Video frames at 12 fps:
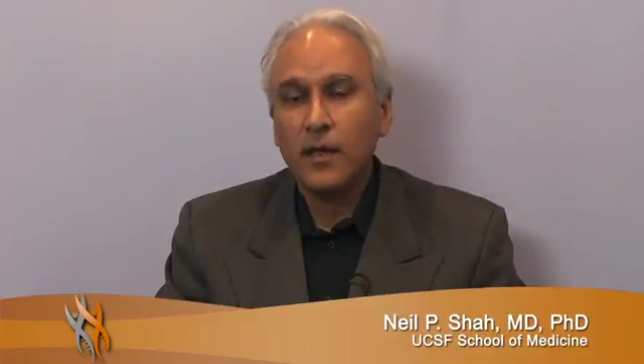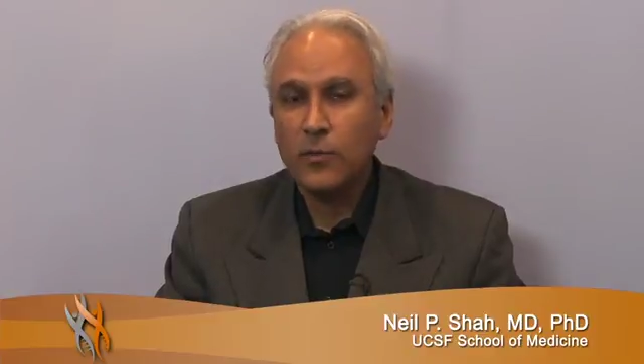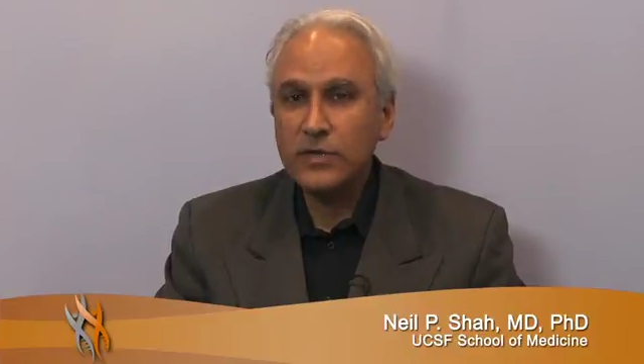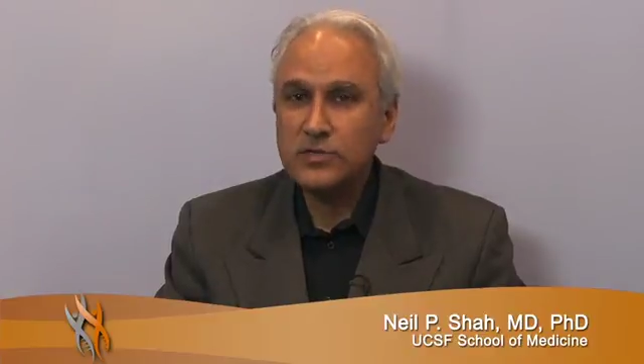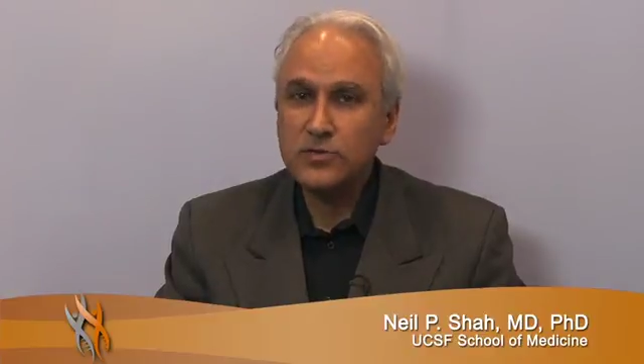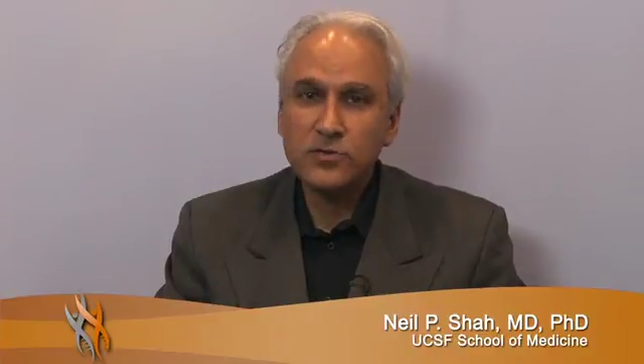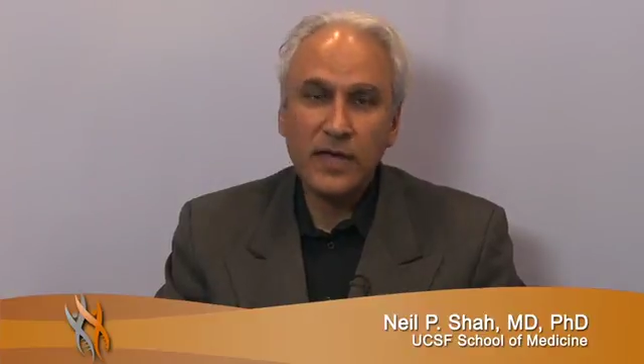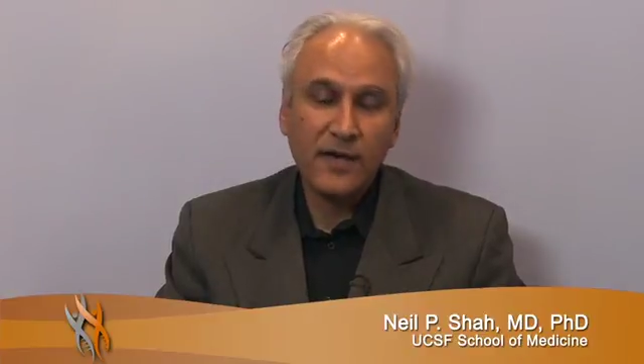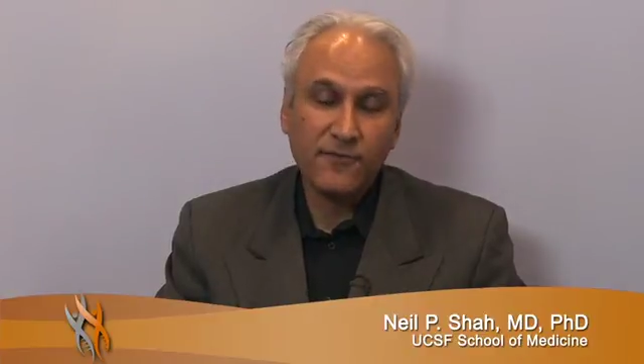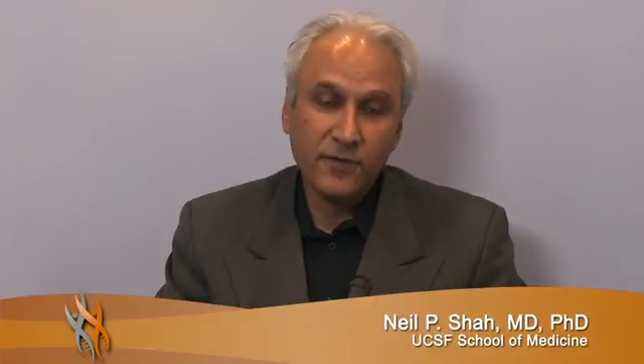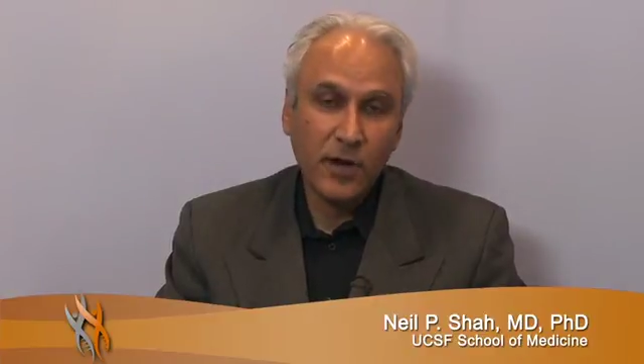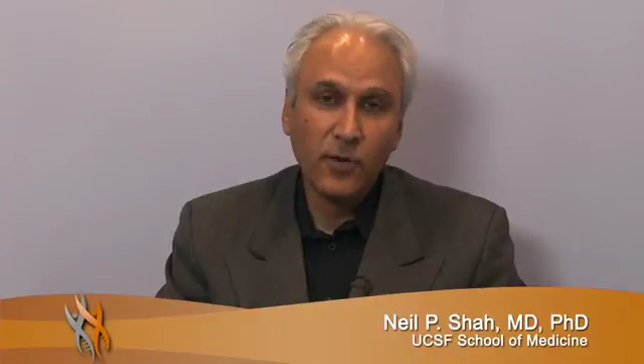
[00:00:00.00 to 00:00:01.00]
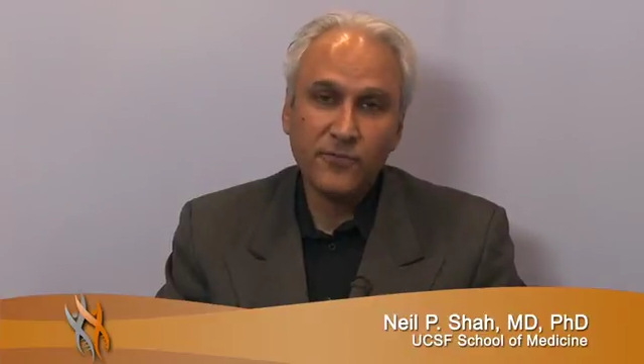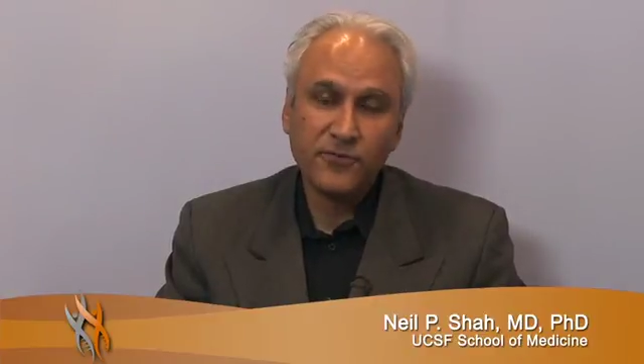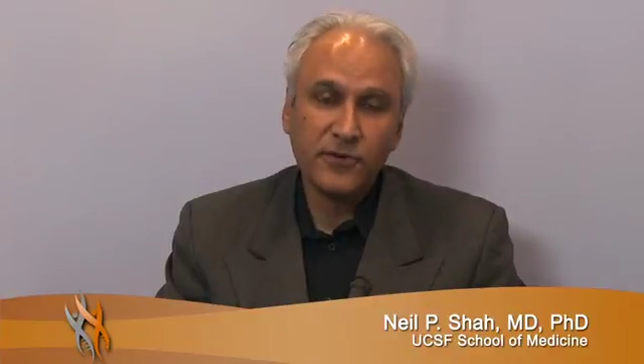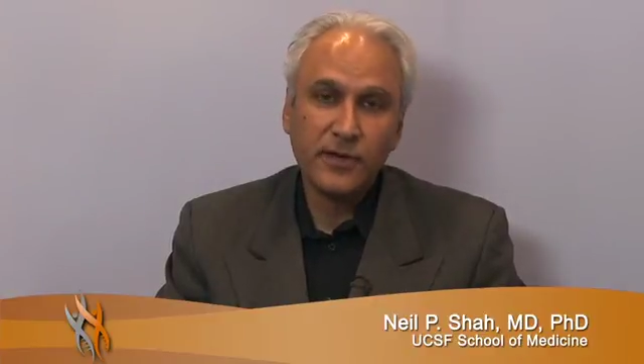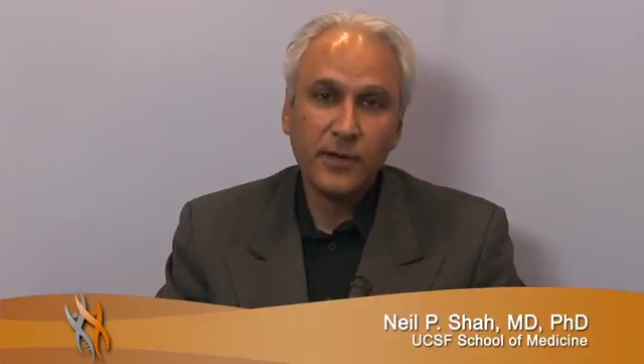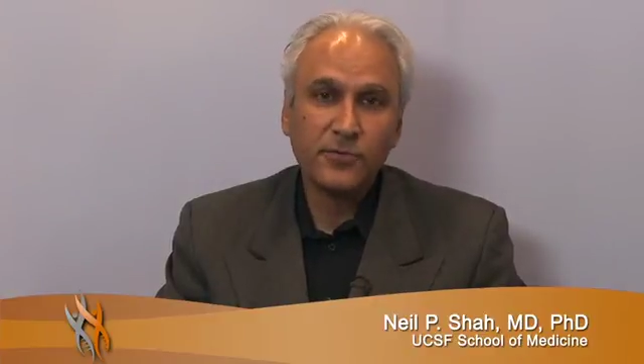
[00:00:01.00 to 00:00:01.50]
We do have known
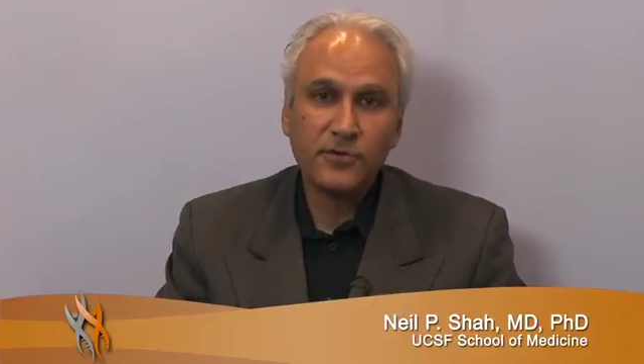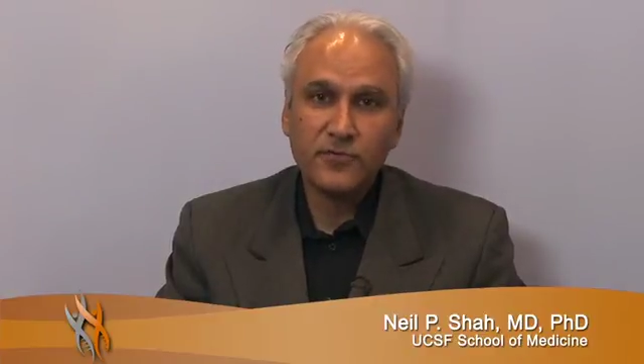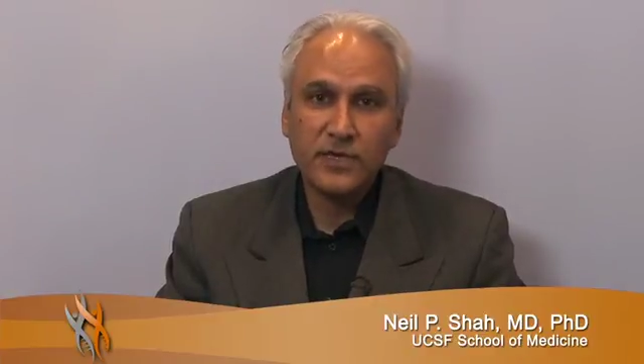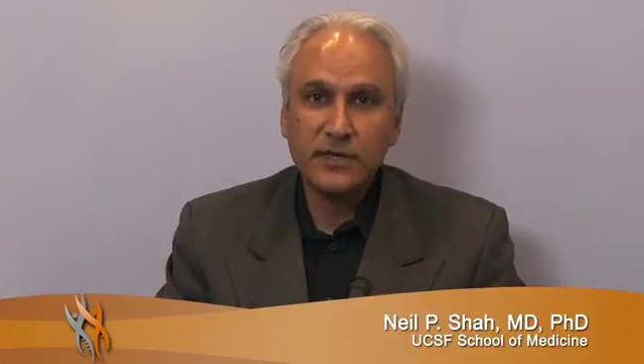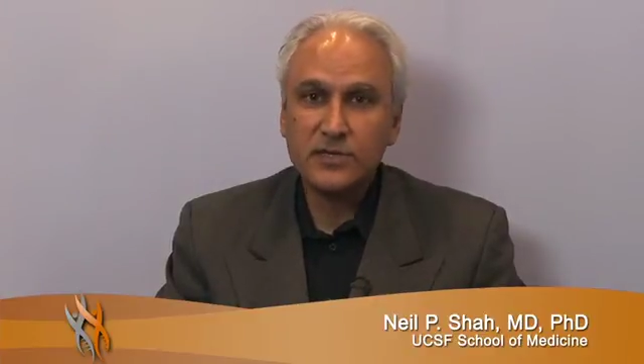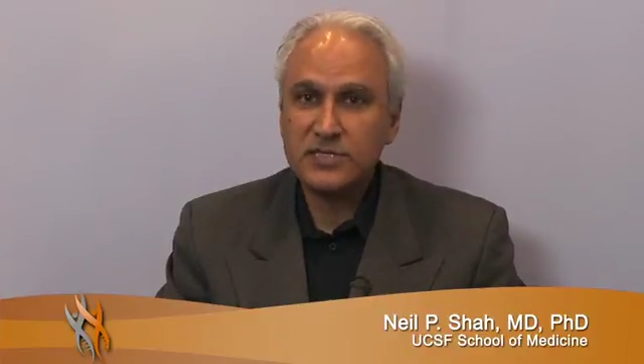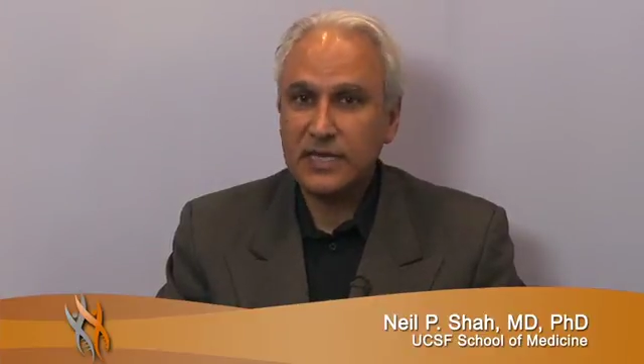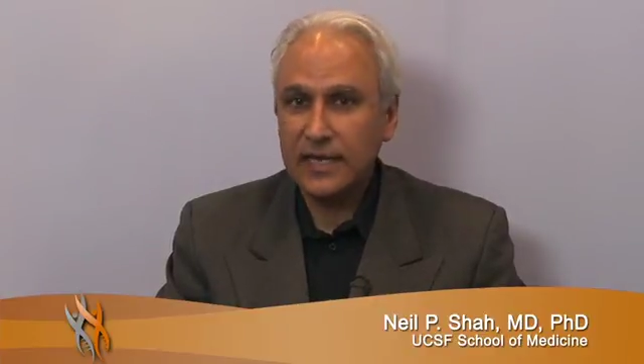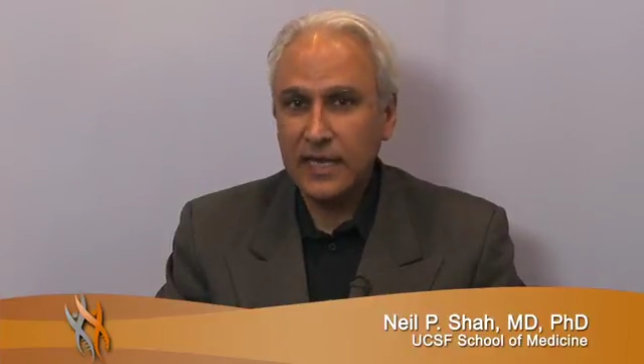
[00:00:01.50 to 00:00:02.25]
for a number of years that it